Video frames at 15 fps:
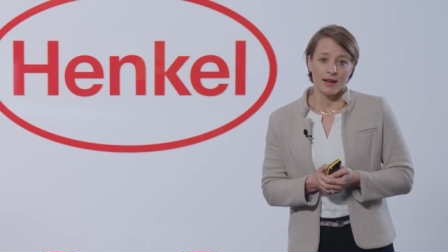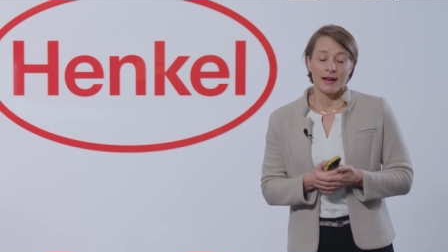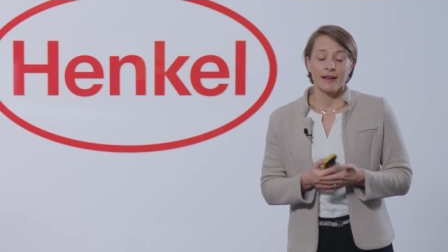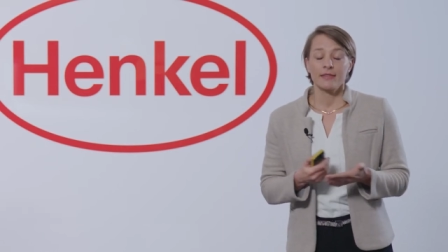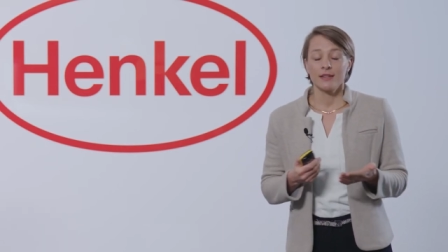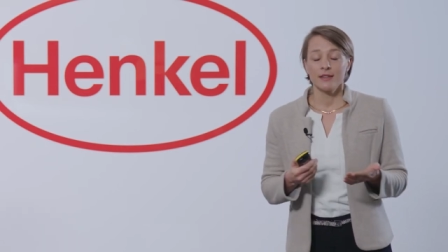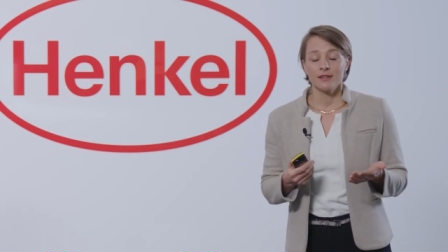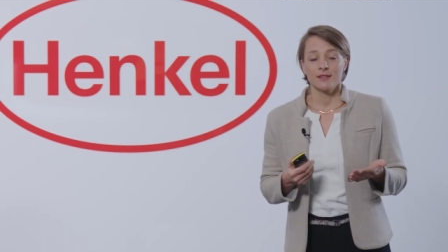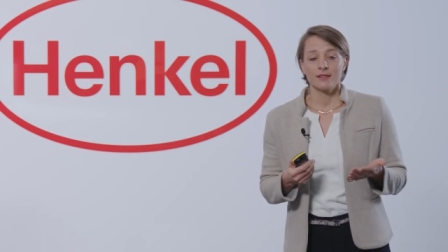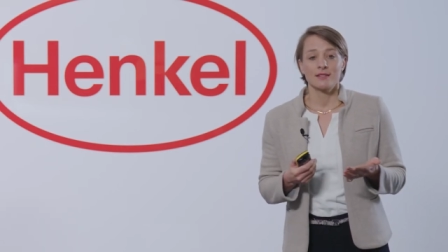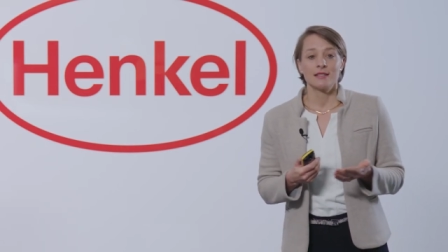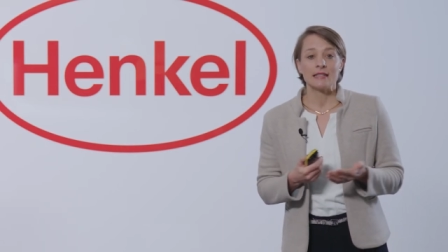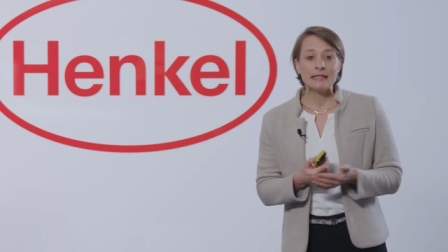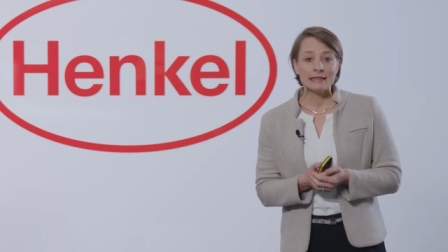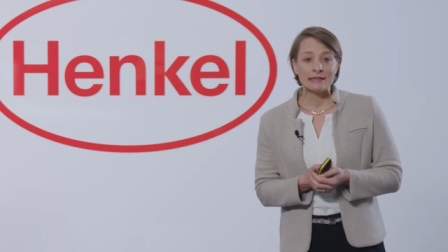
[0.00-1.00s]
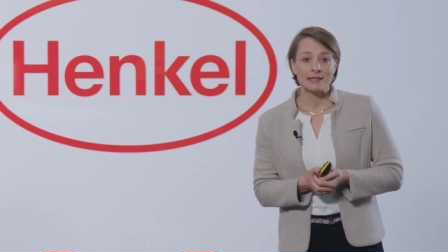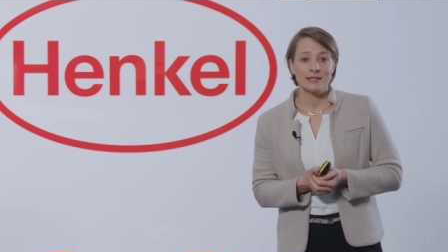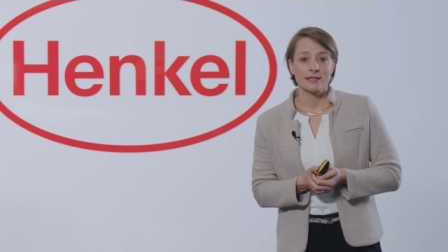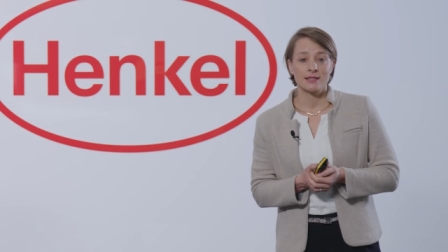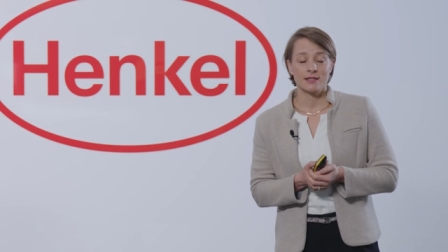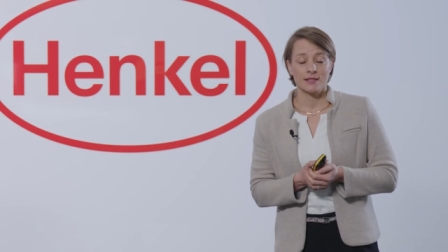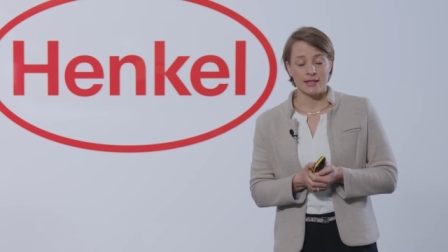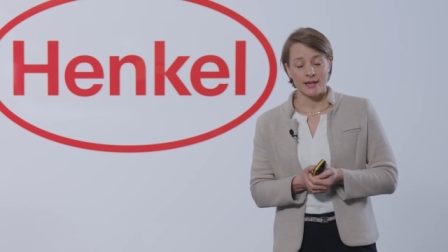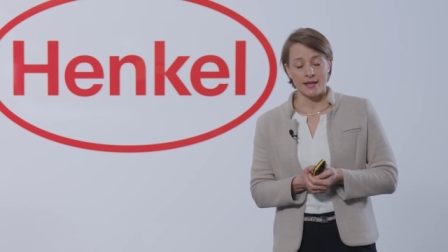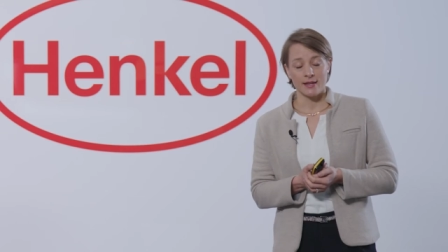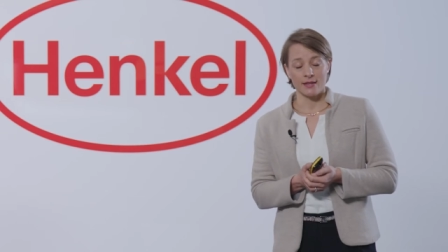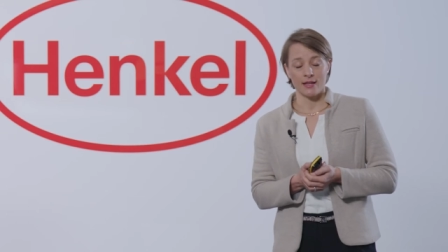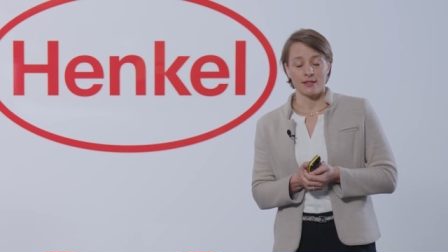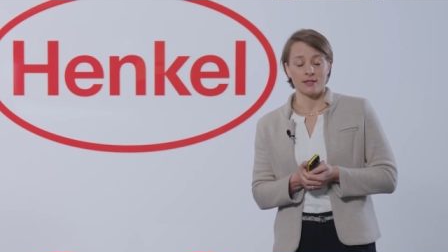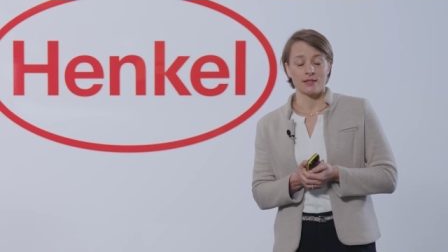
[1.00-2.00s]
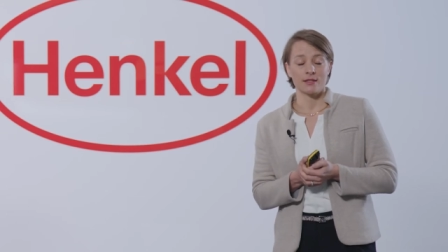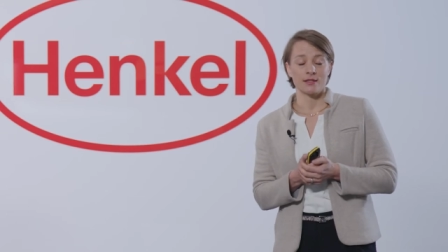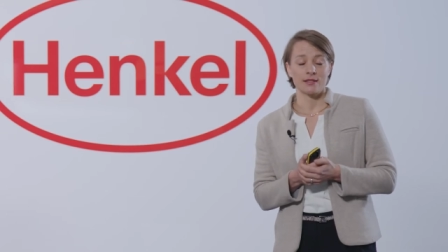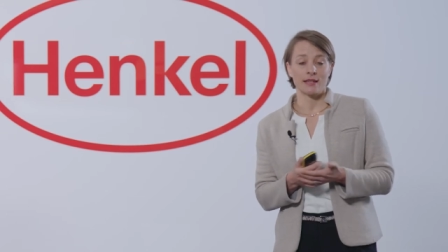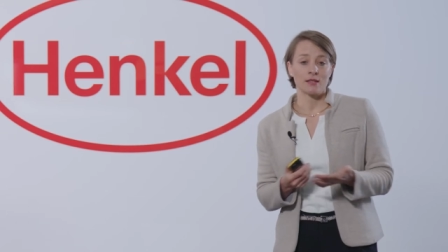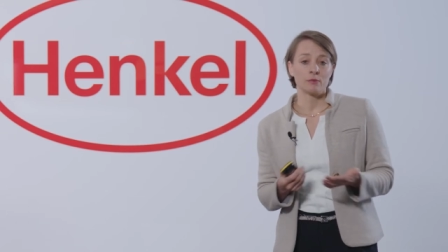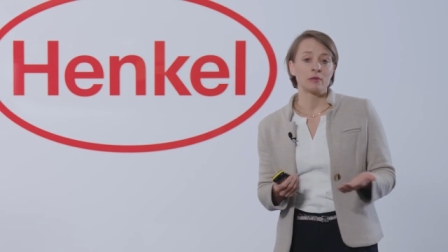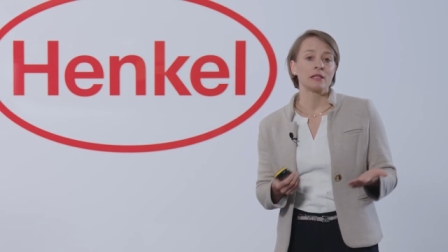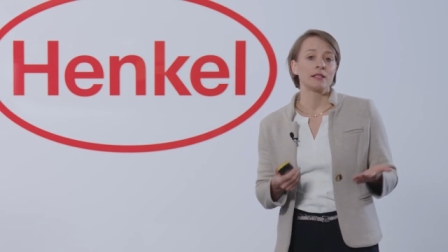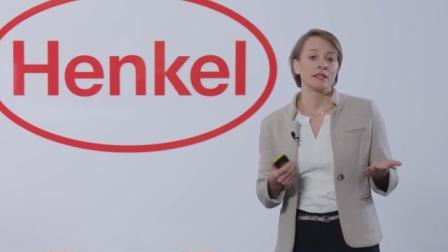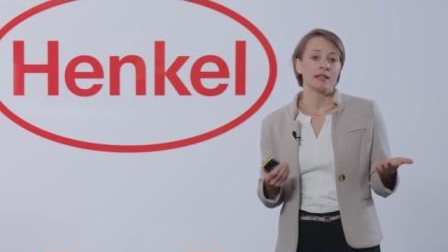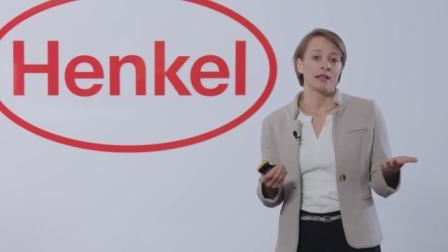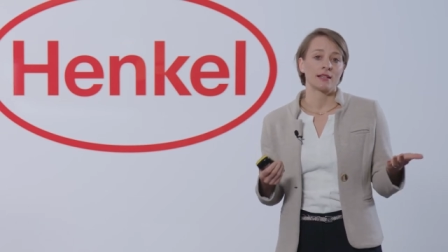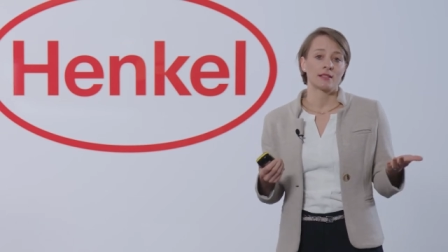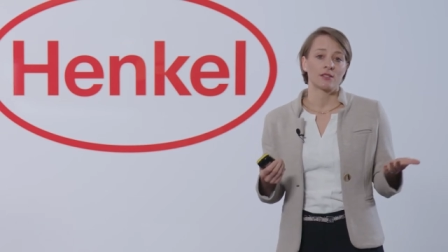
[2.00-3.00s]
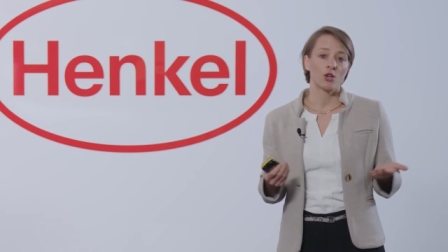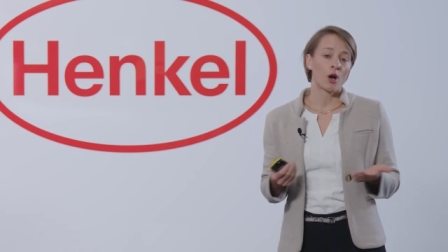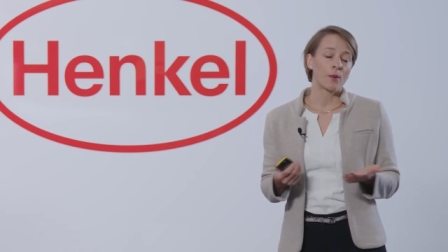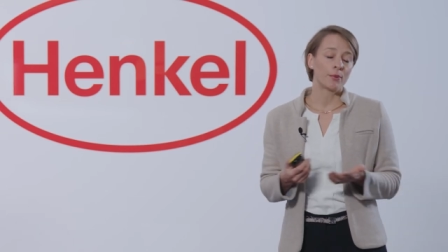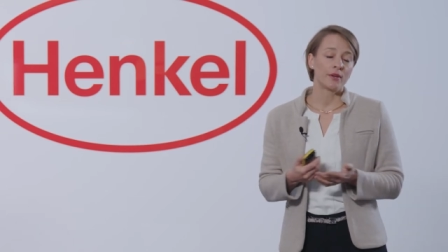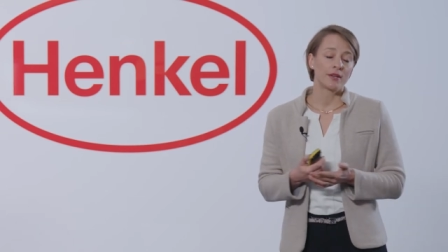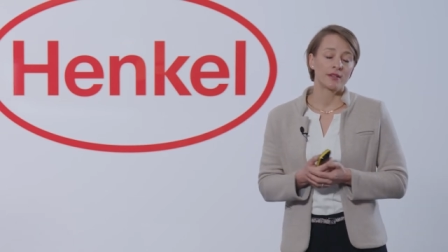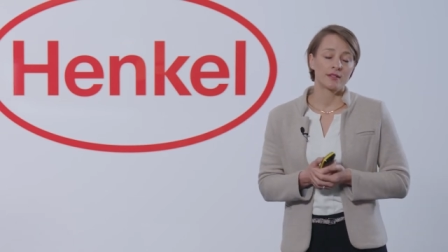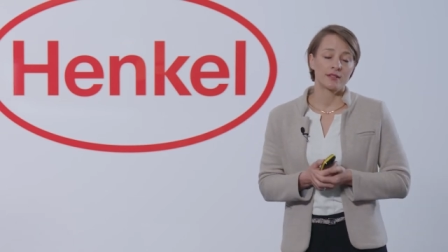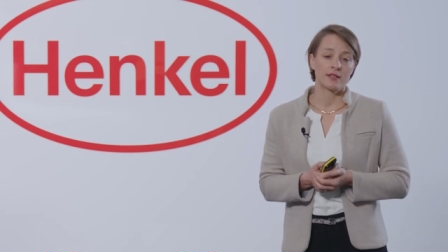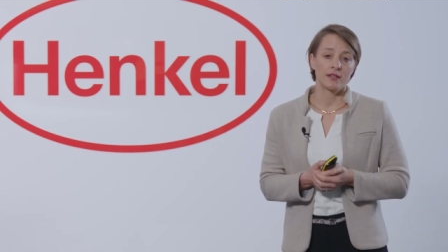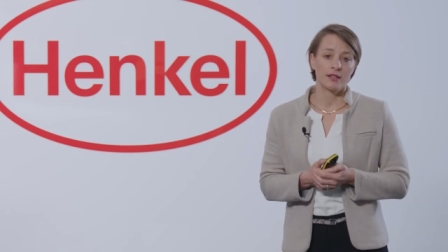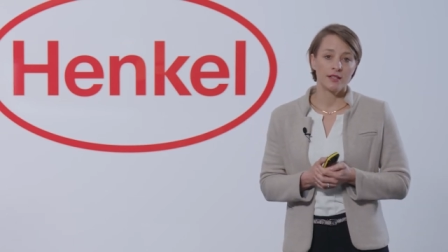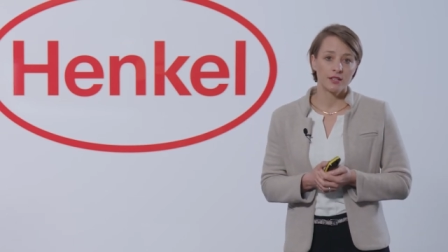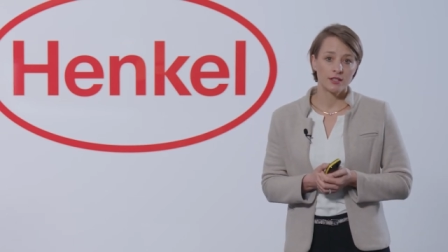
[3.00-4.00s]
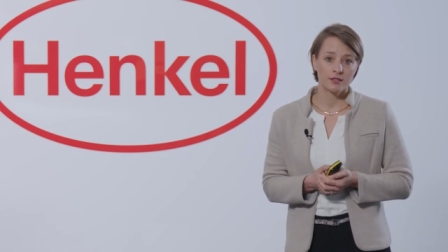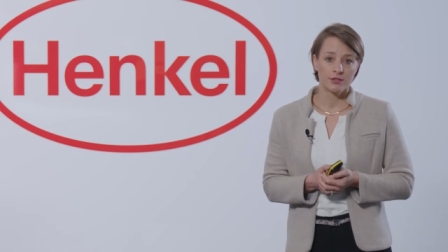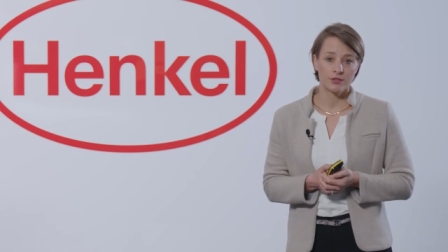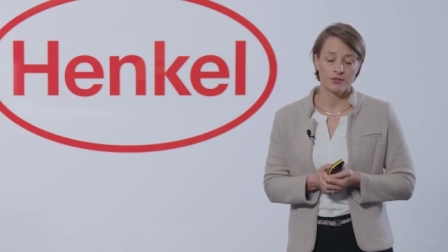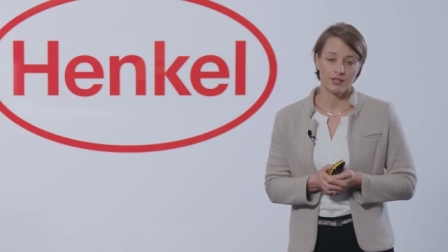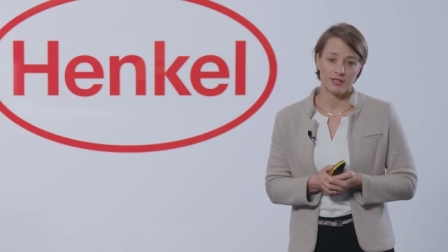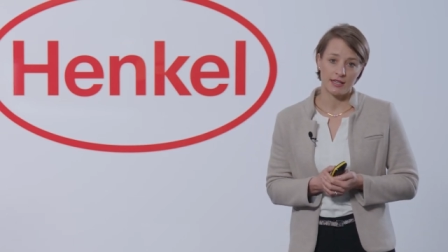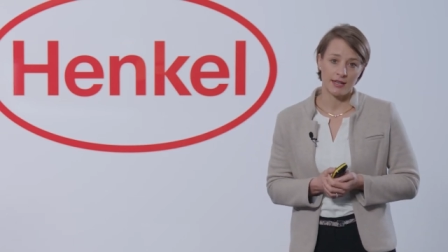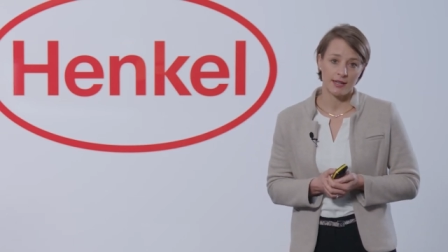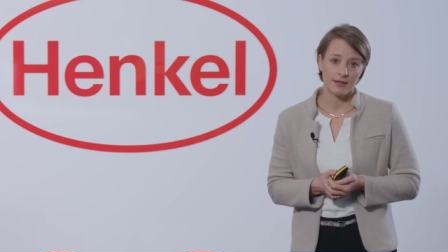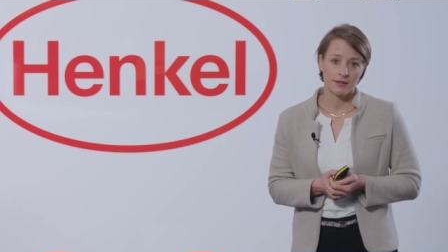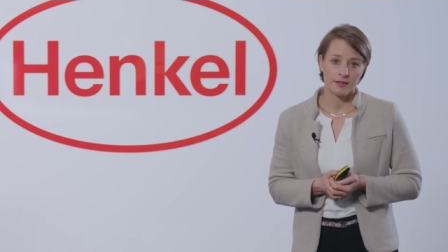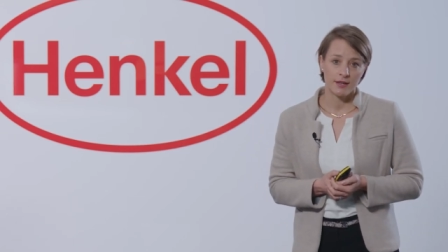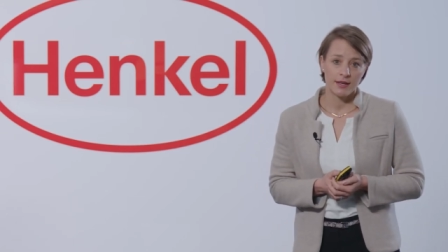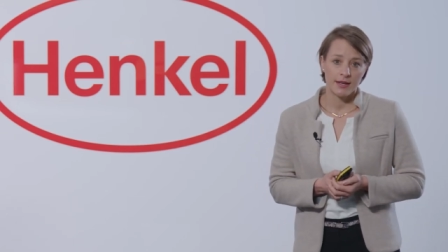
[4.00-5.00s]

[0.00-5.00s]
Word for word: I think it is needless to say that sustainability as a topic is here to stay,